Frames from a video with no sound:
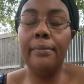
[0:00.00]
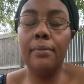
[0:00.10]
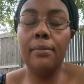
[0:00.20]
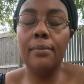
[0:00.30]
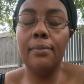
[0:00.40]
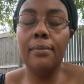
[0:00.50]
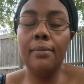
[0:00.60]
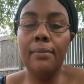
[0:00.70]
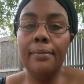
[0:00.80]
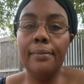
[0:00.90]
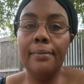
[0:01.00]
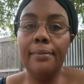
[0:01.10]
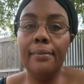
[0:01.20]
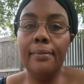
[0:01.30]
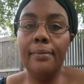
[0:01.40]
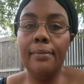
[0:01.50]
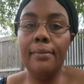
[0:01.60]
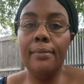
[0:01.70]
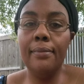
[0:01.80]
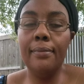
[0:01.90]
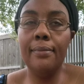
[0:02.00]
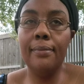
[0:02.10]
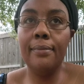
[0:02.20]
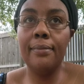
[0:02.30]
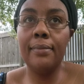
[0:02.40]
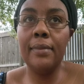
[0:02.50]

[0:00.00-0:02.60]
(no one is talking)